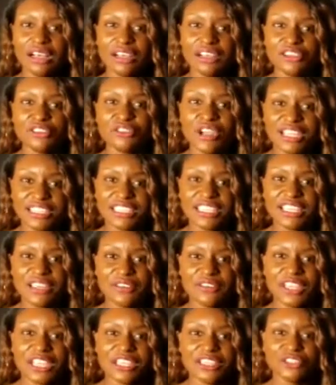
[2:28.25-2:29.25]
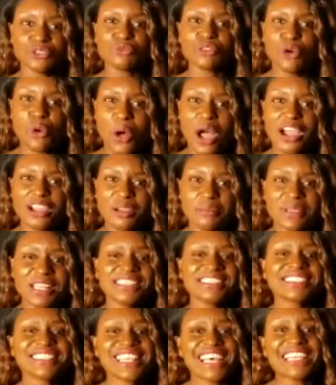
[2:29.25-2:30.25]
criterions,
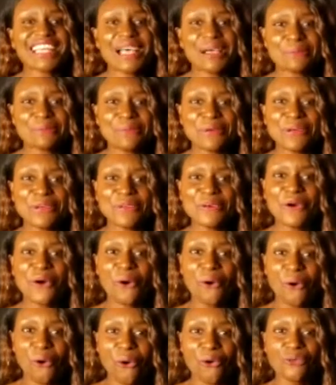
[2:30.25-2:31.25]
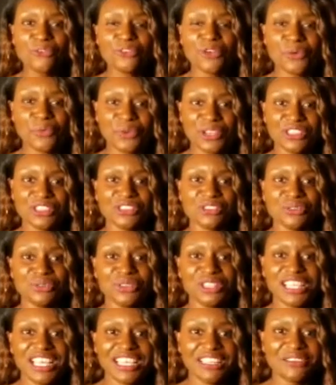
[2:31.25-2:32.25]
requirements that I will go over with you
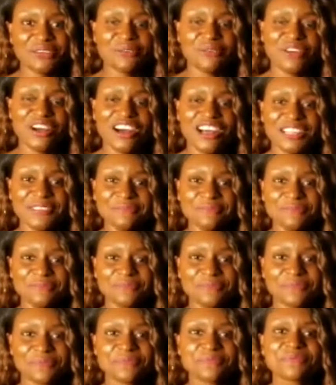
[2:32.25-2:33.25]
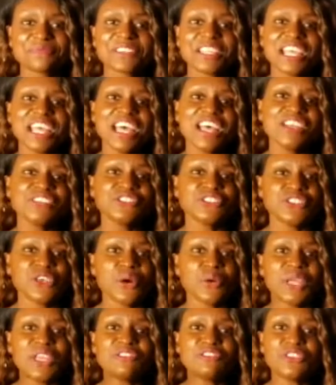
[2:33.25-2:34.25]
later on. So
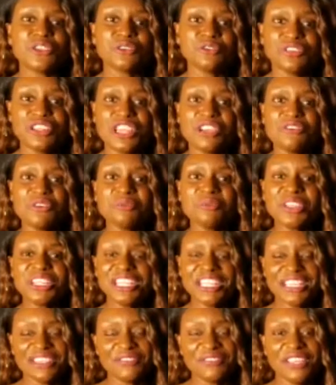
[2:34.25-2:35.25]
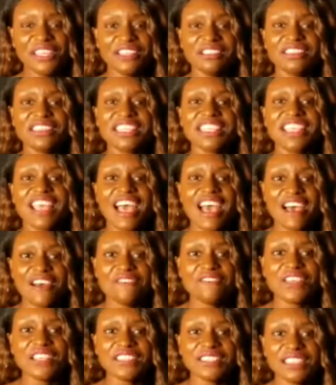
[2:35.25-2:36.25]
if you've never been given the
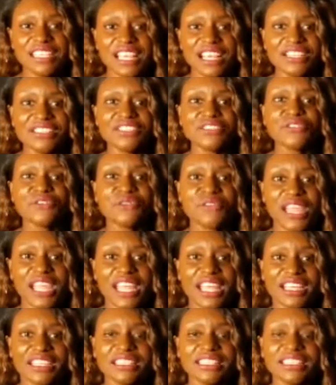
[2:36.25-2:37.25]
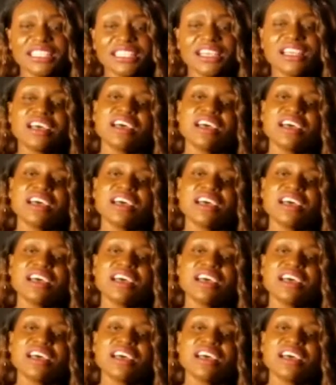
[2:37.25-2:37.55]
FSS grant